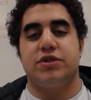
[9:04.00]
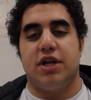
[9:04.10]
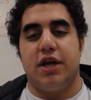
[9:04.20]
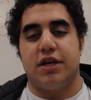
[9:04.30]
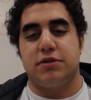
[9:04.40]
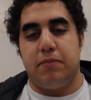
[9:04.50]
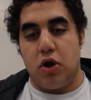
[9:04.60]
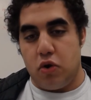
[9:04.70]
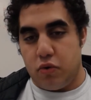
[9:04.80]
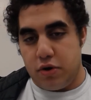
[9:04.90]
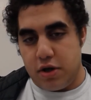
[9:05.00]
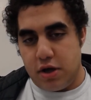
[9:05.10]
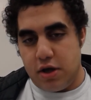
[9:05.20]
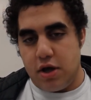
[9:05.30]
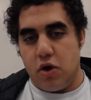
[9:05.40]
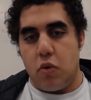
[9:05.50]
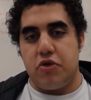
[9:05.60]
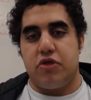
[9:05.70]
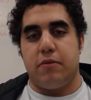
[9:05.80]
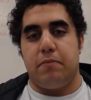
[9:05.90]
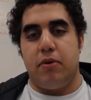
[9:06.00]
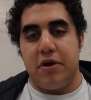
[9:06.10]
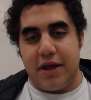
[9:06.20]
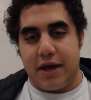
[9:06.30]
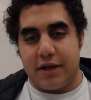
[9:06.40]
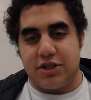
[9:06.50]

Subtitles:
going to explode with the Pudding